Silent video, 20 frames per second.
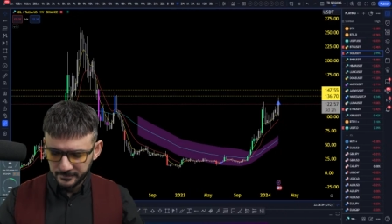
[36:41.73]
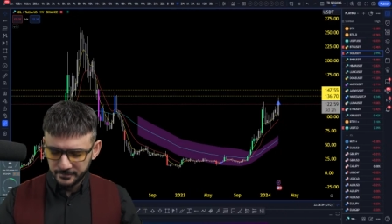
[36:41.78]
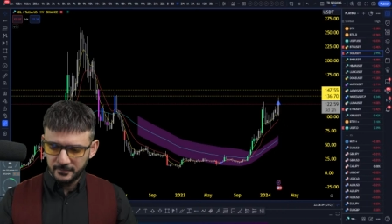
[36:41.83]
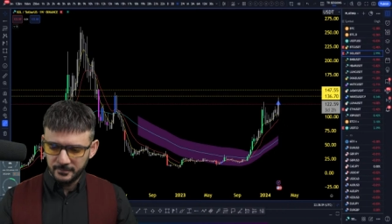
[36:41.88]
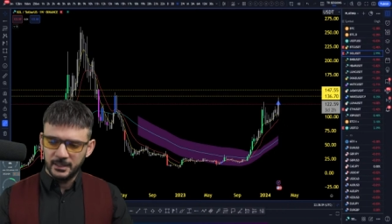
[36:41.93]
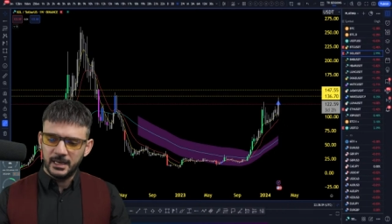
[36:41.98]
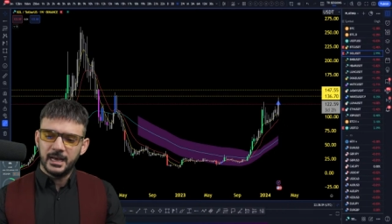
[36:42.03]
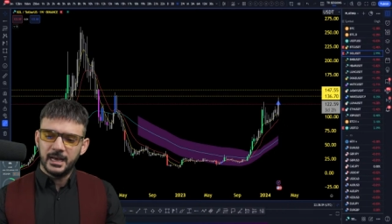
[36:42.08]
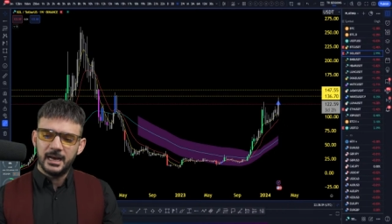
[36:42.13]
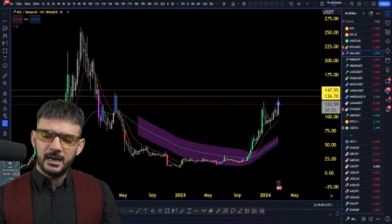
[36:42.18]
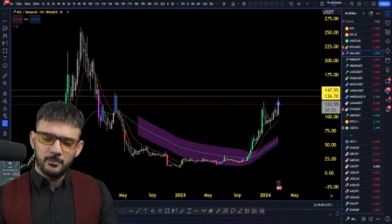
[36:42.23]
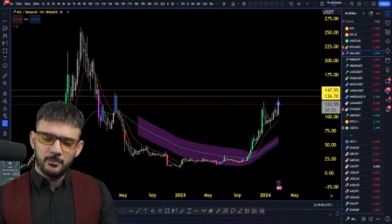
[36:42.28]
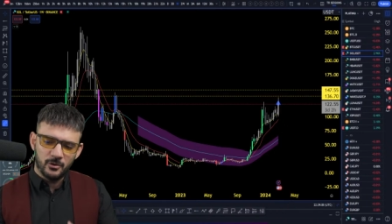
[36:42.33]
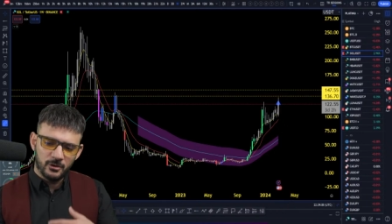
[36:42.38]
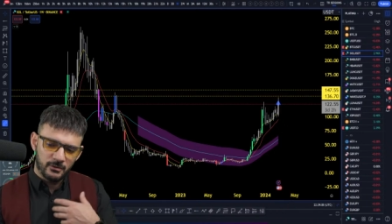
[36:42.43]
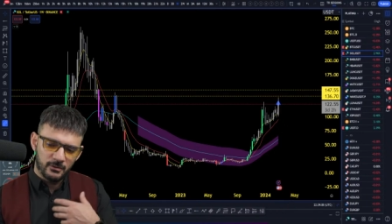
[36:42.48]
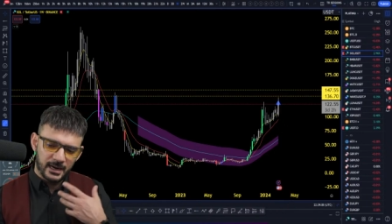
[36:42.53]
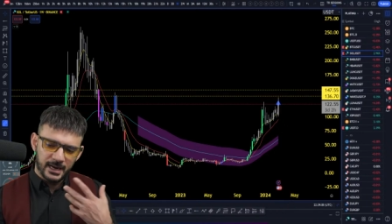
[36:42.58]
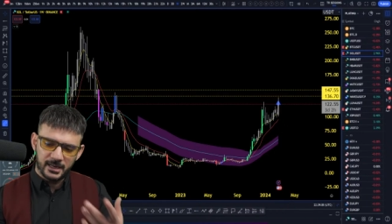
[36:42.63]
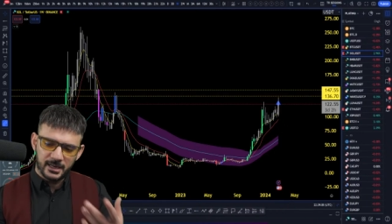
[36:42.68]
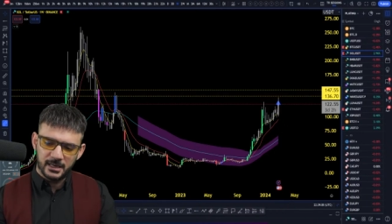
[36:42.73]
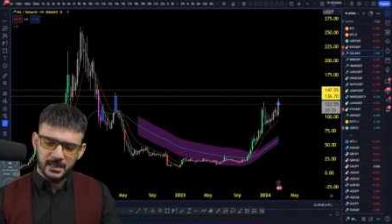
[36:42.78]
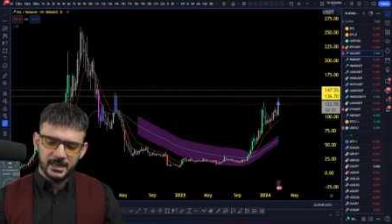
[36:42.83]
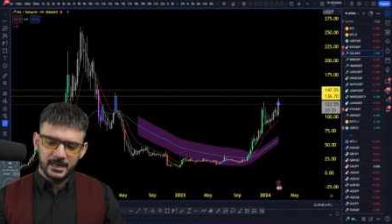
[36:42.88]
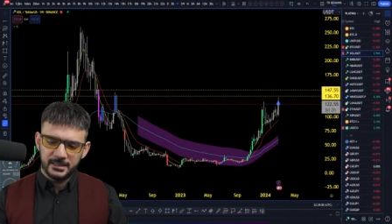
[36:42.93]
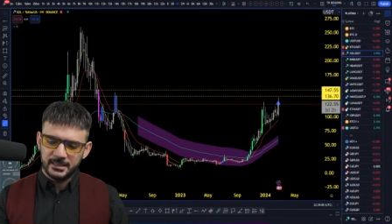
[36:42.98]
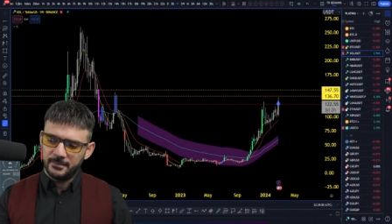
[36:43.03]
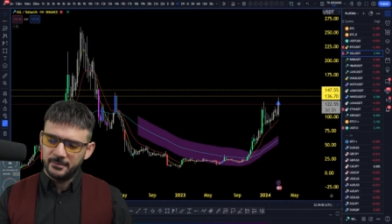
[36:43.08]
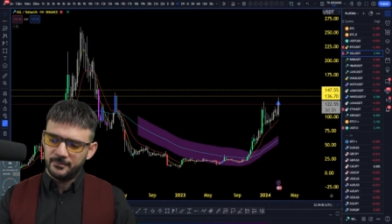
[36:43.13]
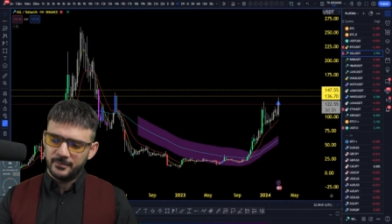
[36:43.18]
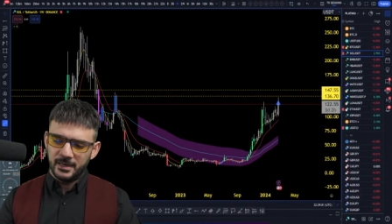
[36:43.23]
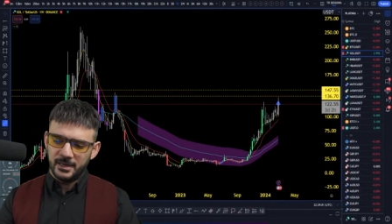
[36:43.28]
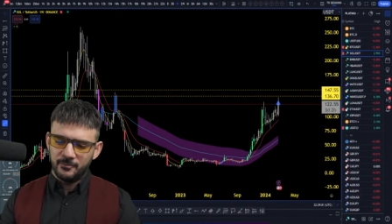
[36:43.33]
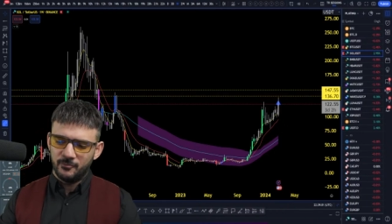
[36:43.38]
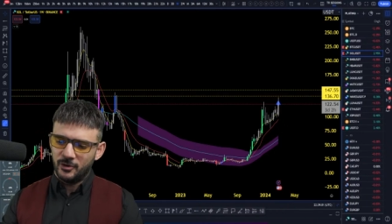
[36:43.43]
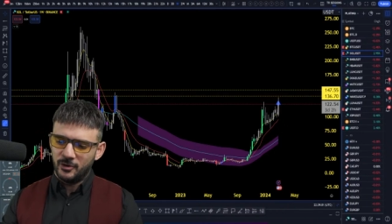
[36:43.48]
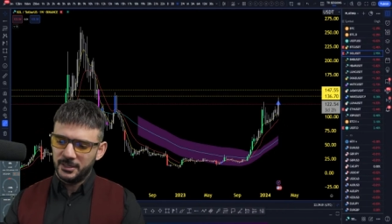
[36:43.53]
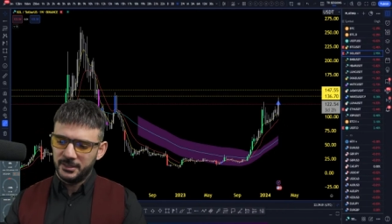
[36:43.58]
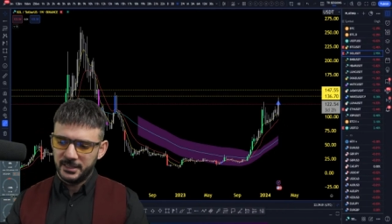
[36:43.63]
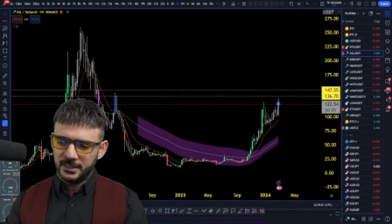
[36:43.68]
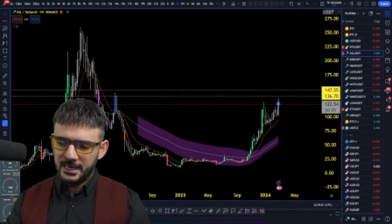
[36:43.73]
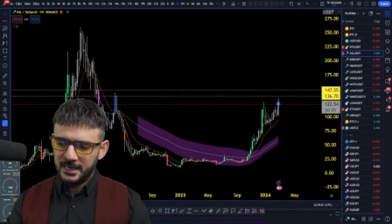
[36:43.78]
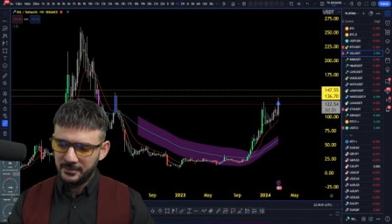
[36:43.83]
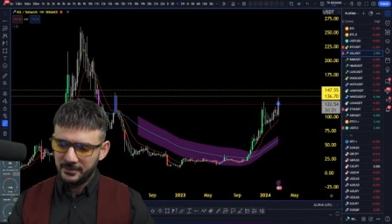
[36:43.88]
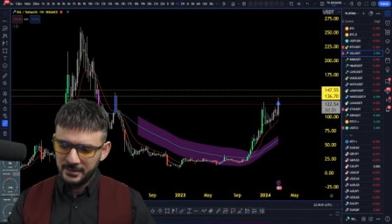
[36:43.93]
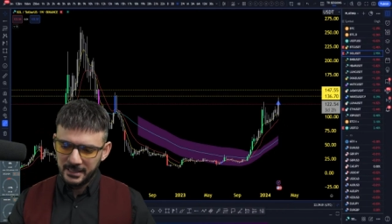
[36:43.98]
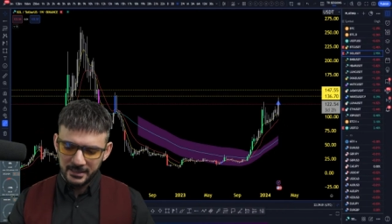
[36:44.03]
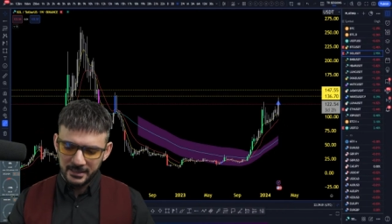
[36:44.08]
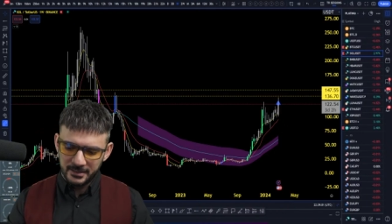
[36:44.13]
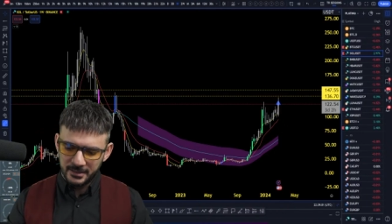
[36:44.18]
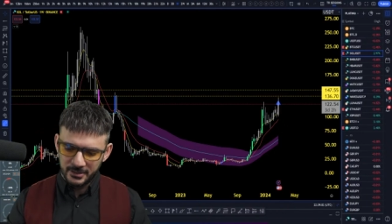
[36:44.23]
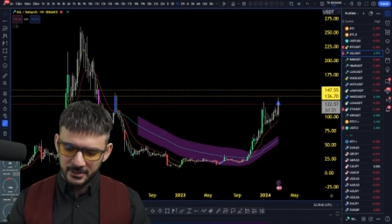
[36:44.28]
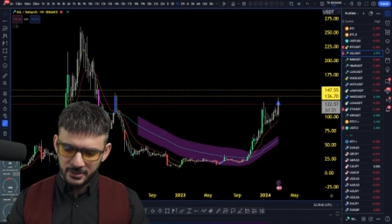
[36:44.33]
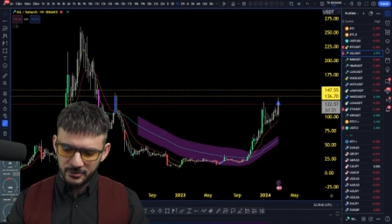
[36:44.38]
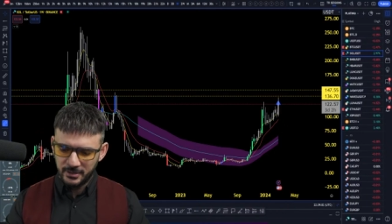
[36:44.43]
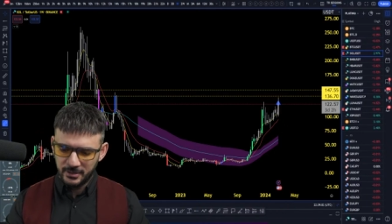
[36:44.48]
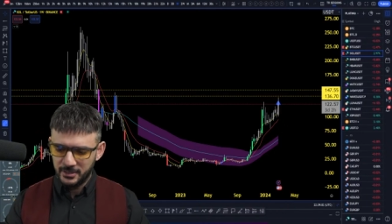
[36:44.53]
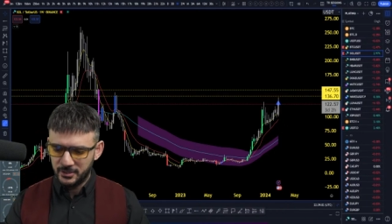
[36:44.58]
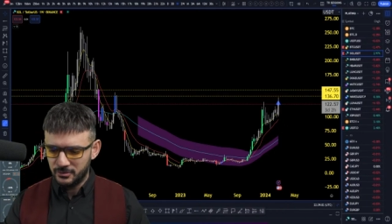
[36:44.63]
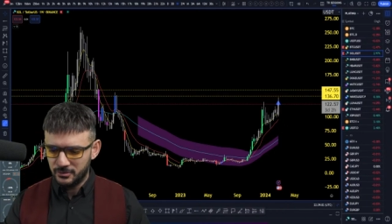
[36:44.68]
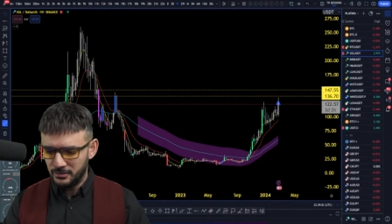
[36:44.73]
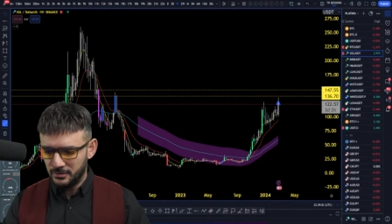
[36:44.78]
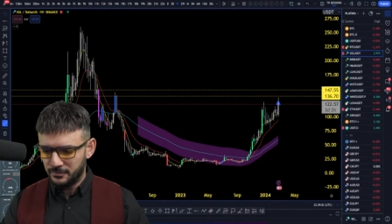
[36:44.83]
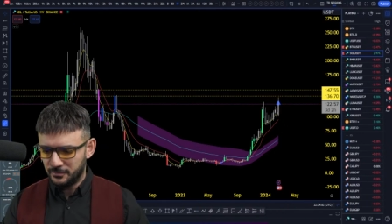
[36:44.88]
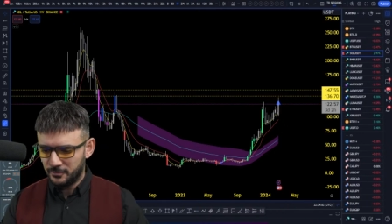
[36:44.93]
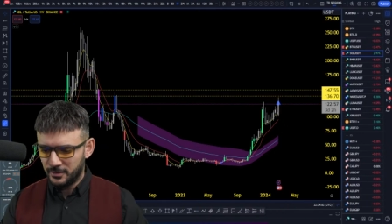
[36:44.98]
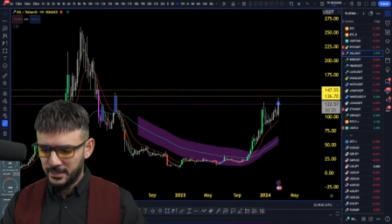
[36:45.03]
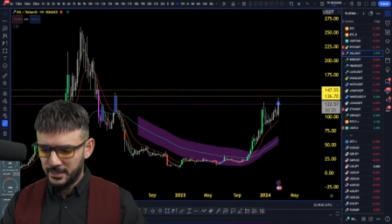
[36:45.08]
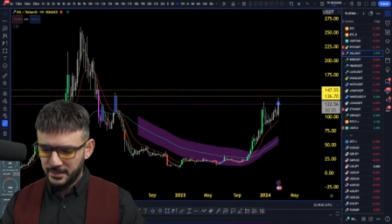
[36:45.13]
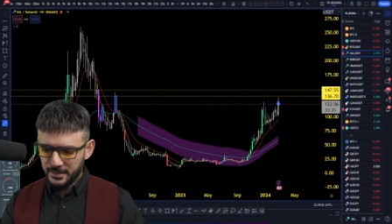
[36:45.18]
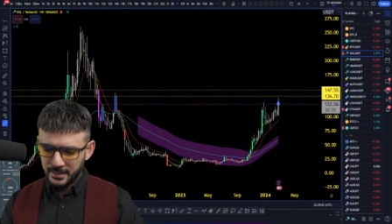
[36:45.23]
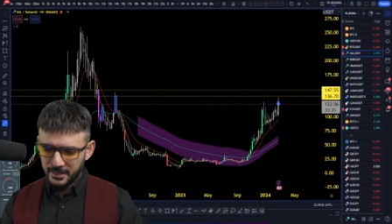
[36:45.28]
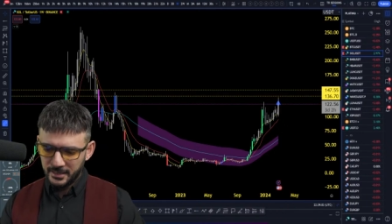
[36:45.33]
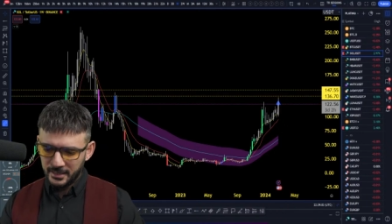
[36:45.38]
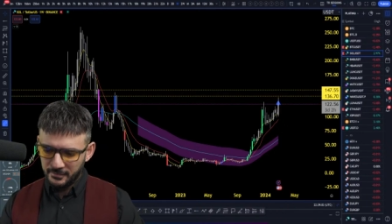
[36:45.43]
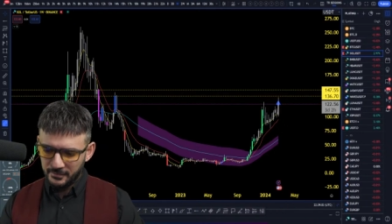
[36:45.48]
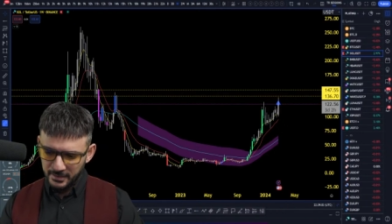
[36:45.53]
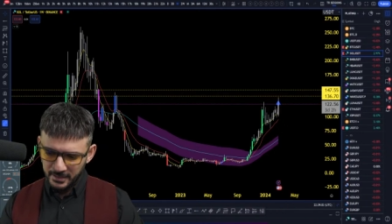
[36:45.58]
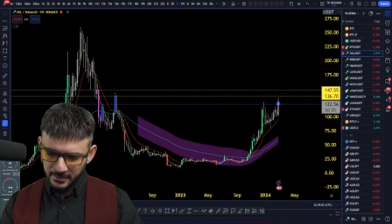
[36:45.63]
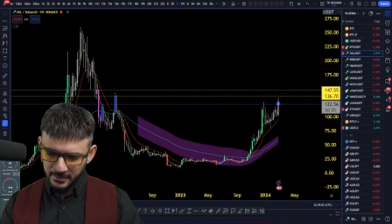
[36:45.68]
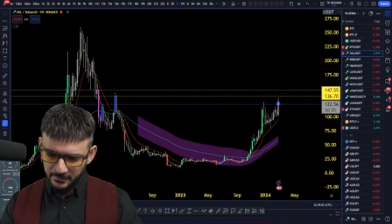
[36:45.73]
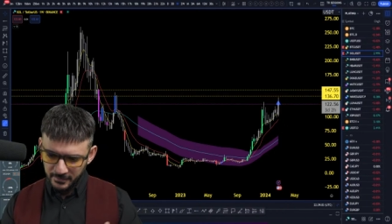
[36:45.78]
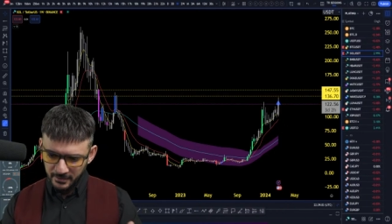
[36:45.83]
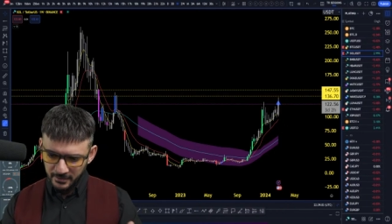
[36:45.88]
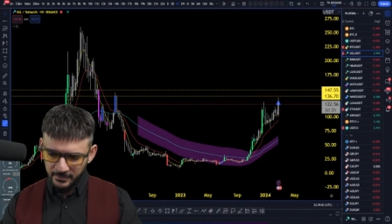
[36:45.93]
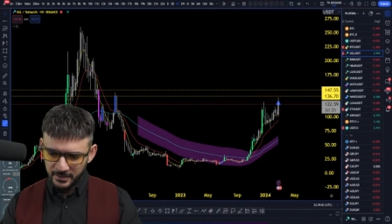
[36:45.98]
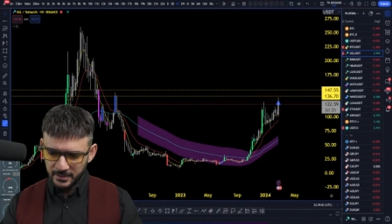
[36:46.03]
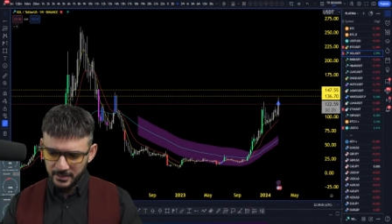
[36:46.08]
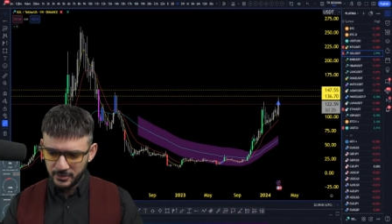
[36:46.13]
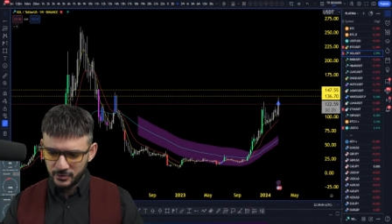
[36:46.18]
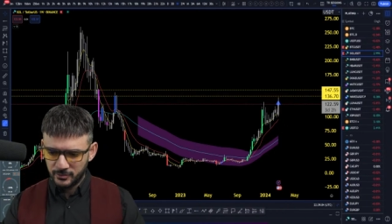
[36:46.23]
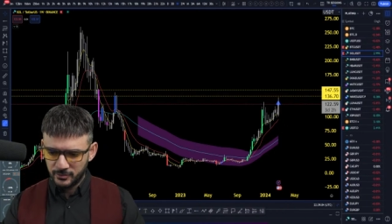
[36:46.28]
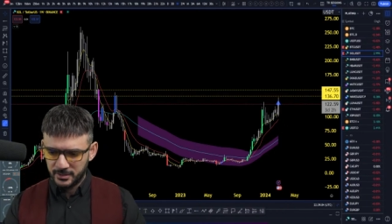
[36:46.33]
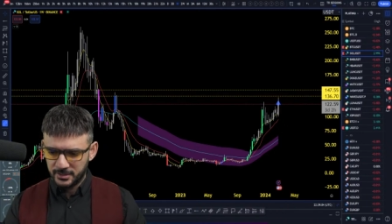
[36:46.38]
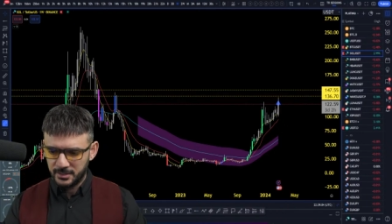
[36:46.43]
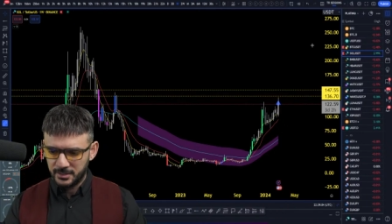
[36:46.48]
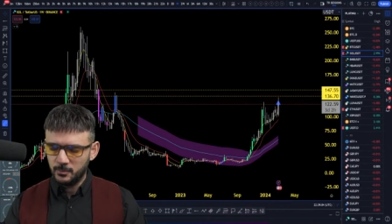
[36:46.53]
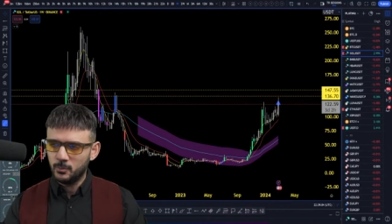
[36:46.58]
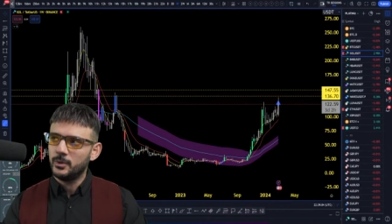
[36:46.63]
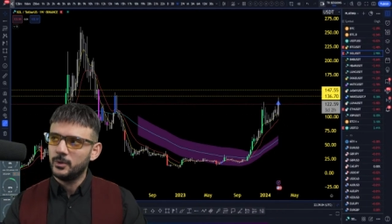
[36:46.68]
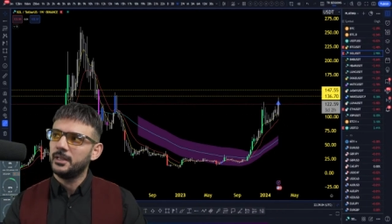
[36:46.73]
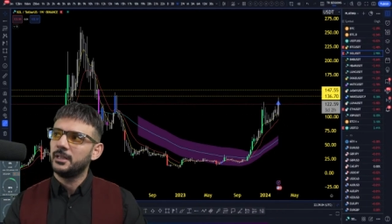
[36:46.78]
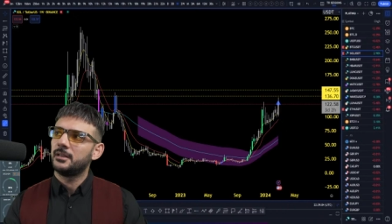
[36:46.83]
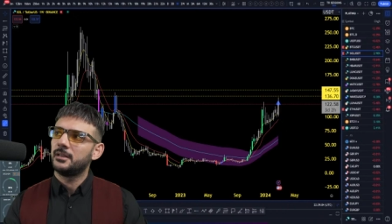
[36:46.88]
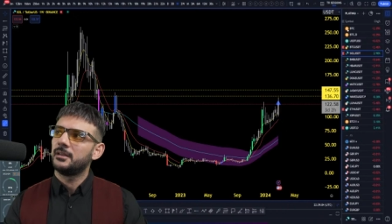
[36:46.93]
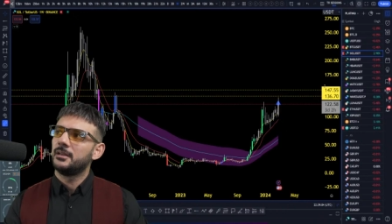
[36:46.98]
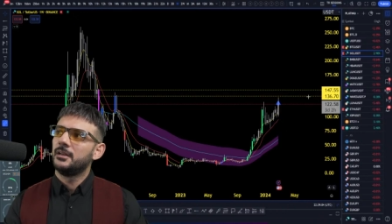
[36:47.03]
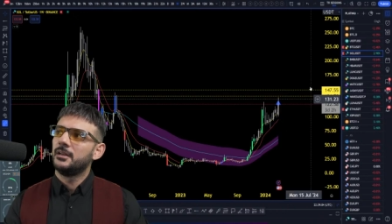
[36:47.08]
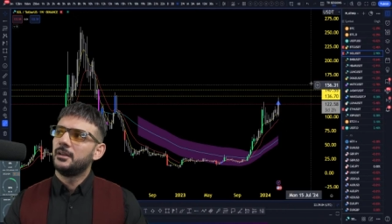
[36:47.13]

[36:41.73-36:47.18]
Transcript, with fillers: Yeah, I'm all right, guys. I'm I'm run down. That's the straight truth right there. I've had a very interesting week.